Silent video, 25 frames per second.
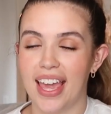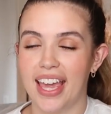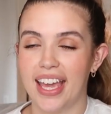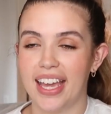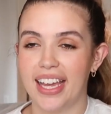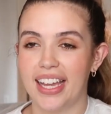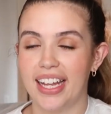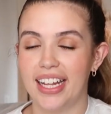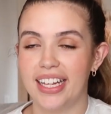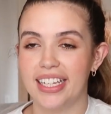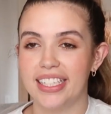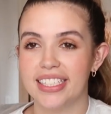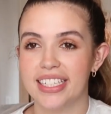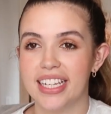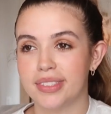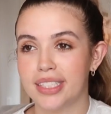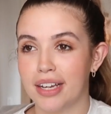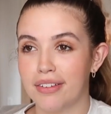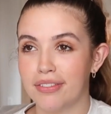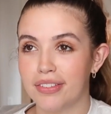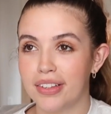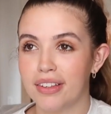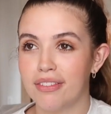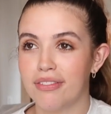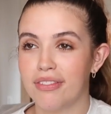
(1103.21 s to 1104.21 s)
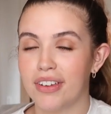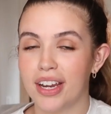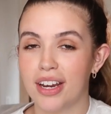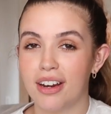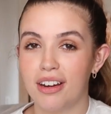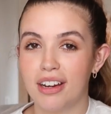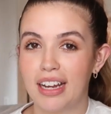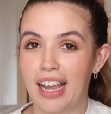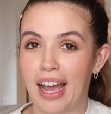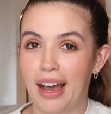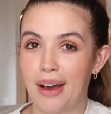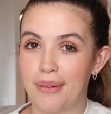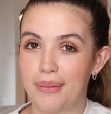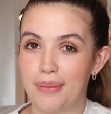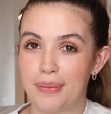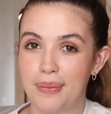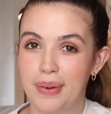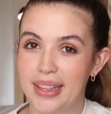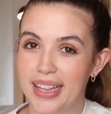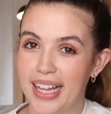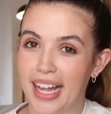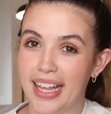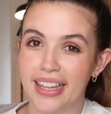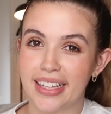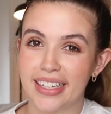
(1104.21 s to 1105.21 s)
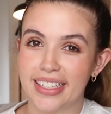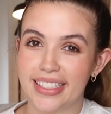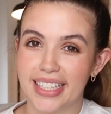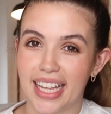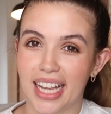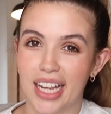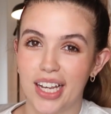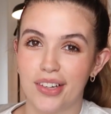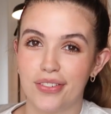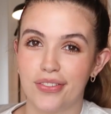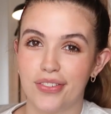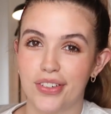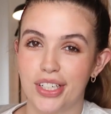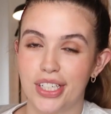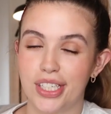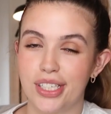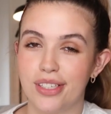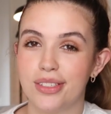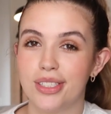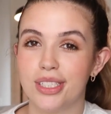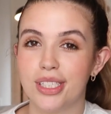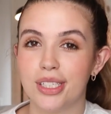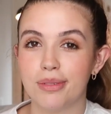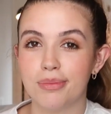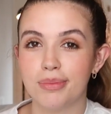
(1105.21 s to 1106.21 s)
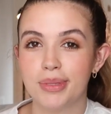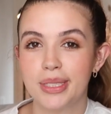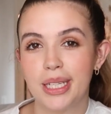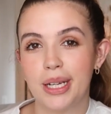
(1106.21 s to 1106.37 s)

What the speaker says: and definitely figuring out what that looks like for YouTube.